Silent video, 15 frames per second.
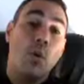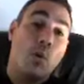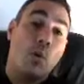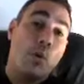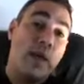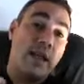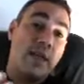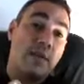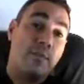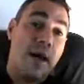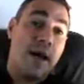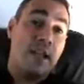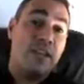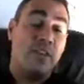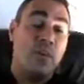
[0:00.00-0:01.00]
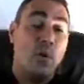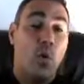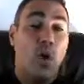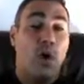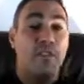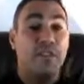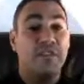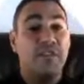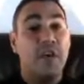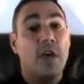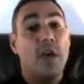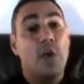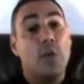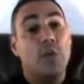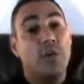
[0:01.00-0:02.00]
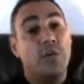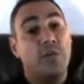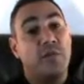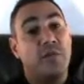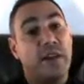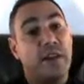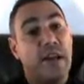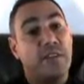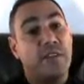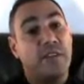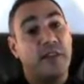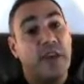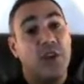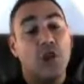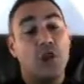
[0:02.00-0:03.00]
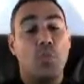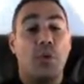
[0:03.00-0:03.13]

When we get them back to the office, we do the free consultation.